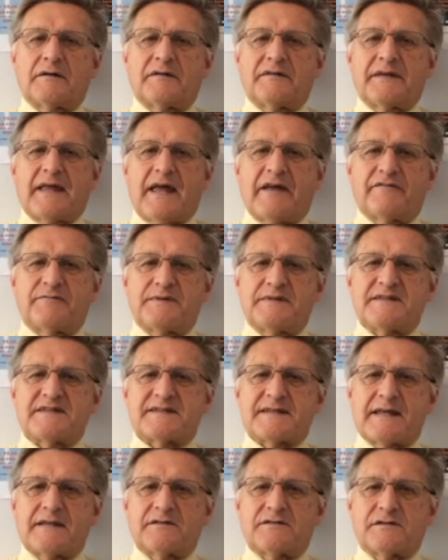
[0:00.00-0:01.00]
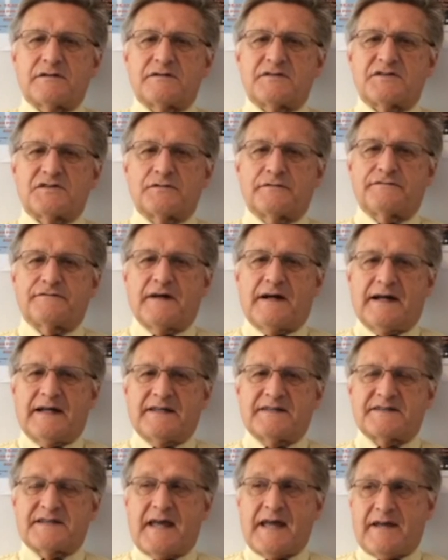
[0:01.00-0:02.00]
they have been sentenced to
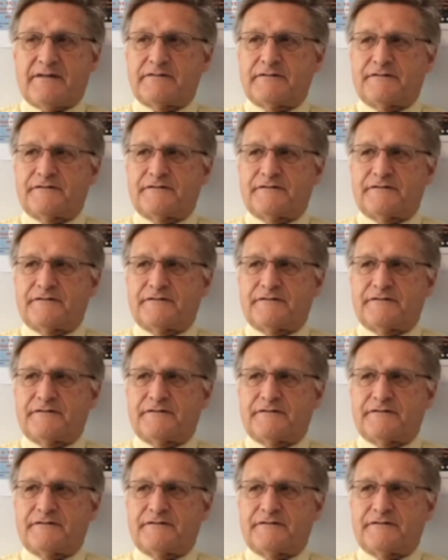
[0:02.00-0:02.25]
fines, heavy